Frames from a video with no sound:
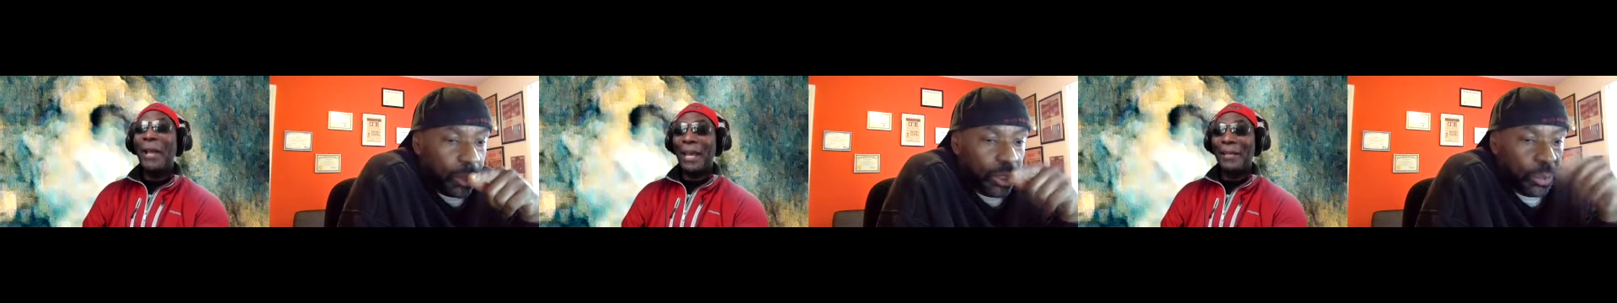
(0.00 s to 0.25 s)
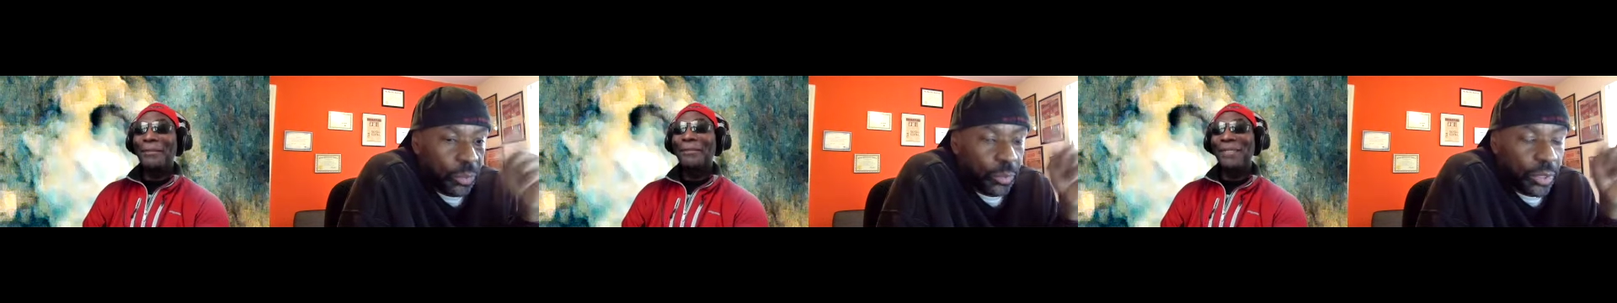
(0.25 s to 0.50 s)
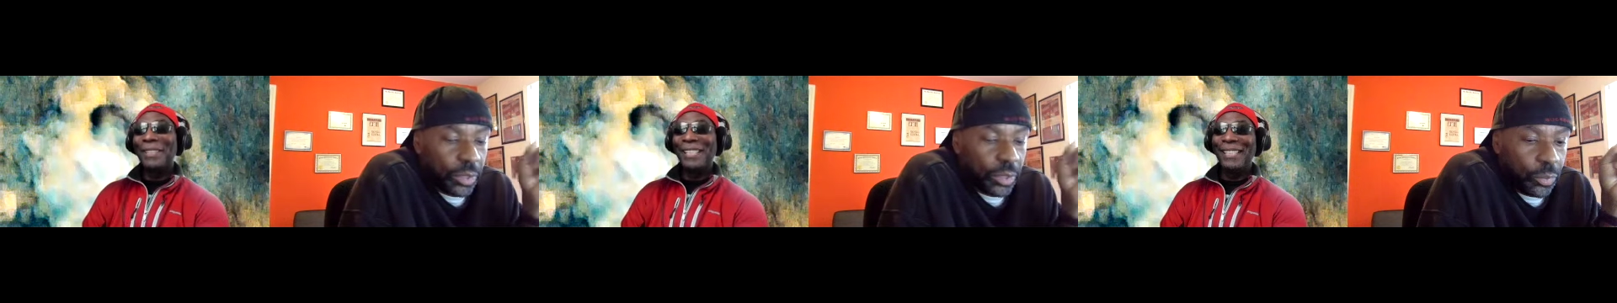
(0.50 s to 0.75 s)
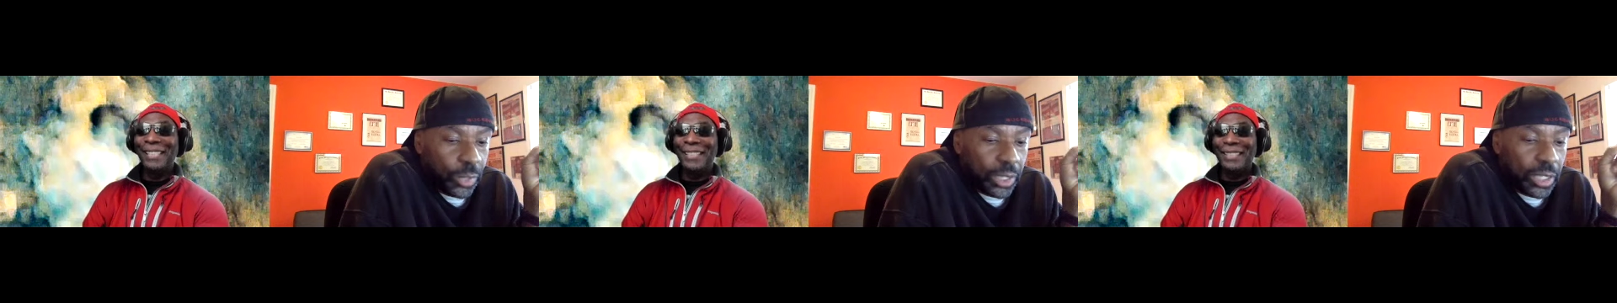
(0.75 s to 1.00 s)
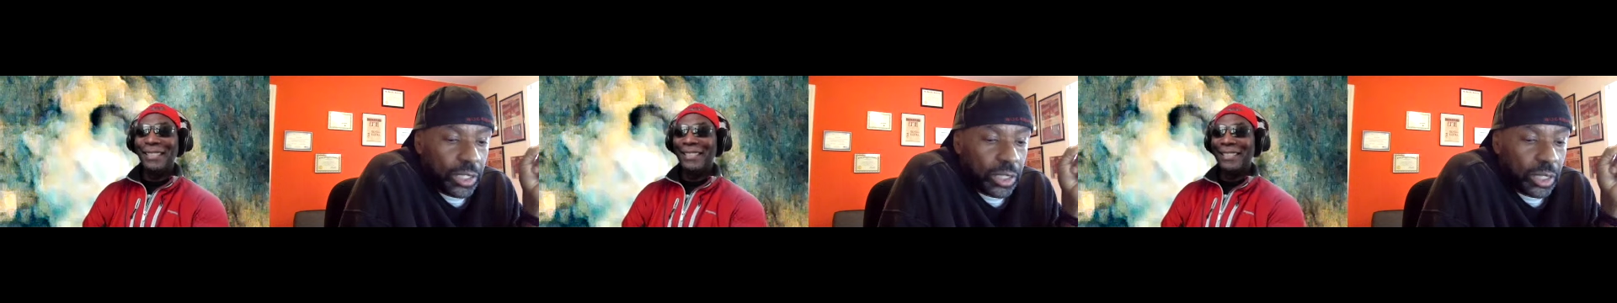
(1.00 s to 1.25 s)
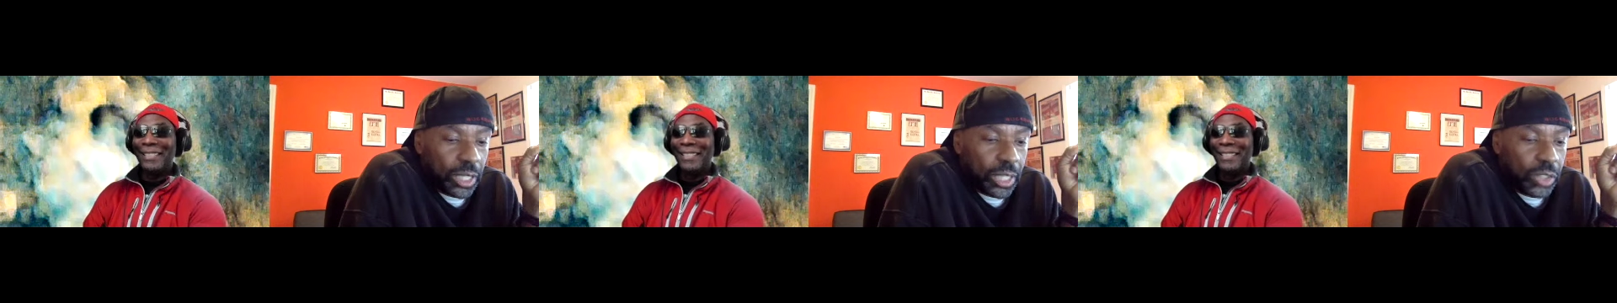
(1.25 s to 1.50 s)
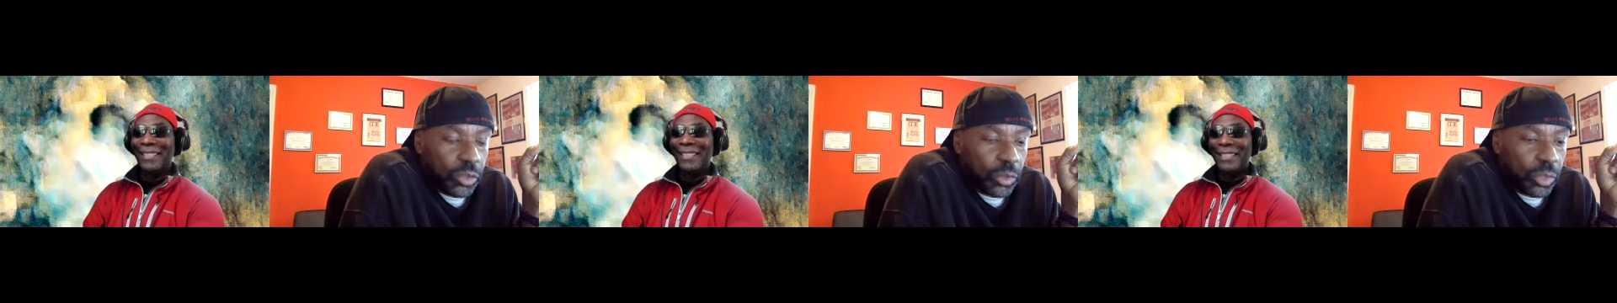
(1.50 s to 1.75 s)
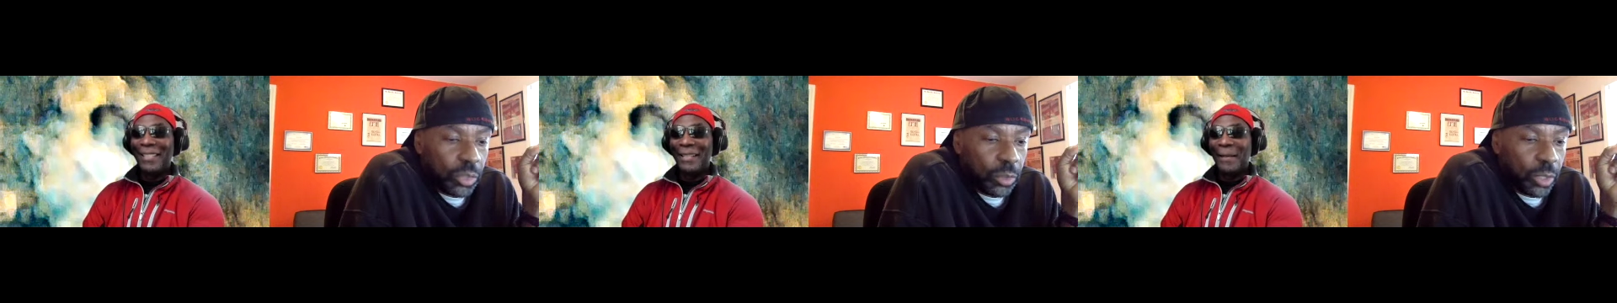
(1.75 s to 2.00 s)
Speaker 1: But the but the point is in that
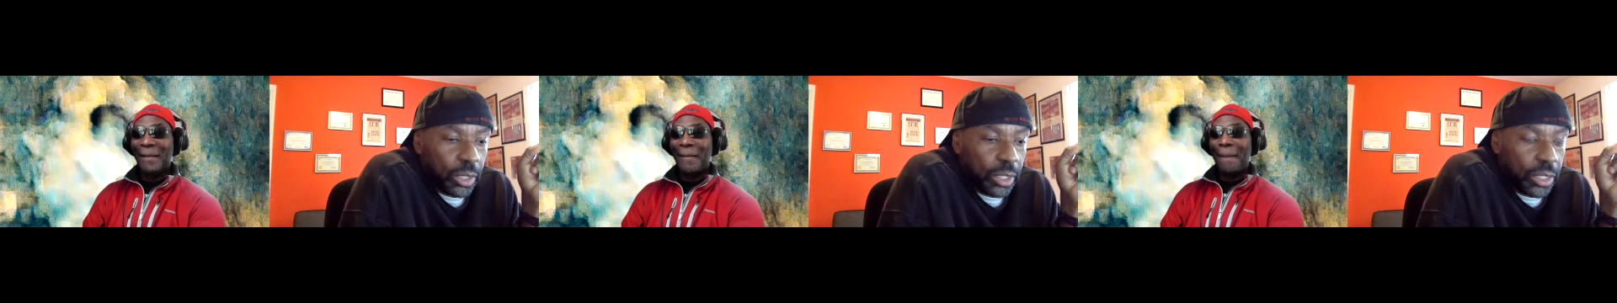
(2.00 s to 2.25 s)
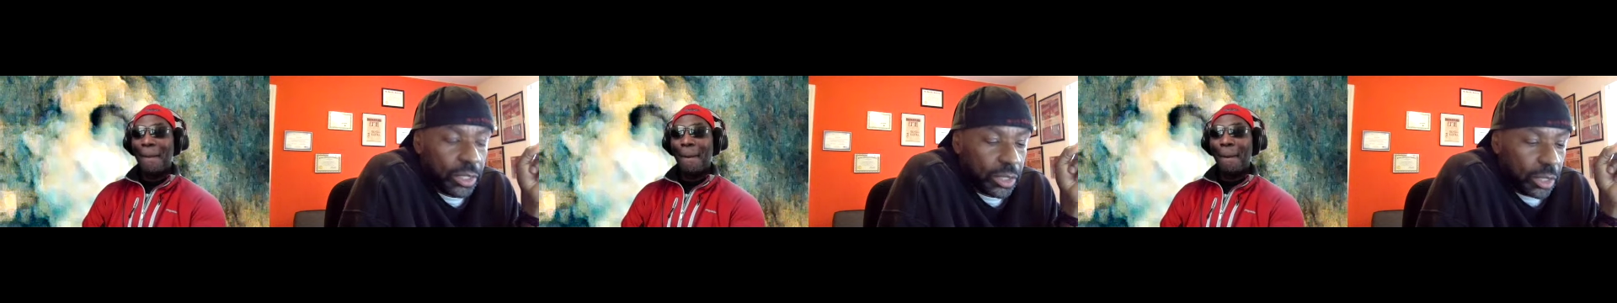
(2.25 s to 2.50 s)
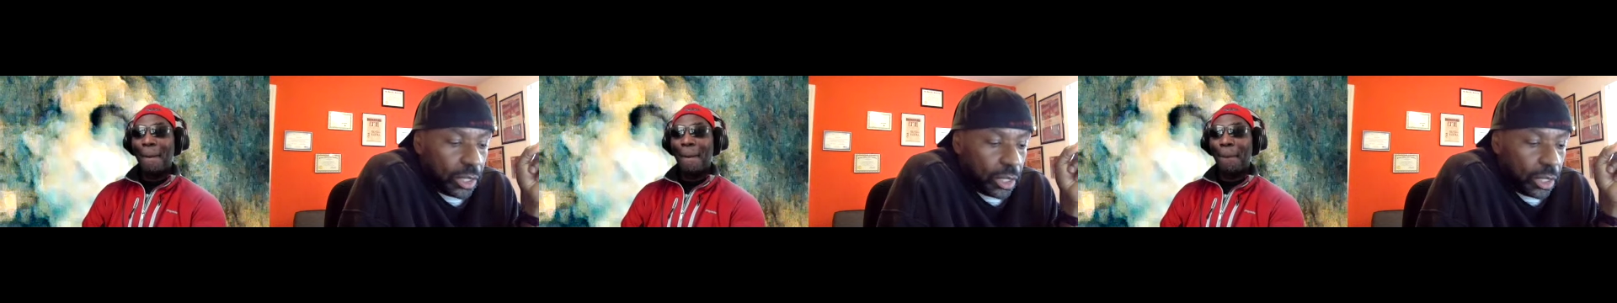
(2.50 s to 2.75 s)
story was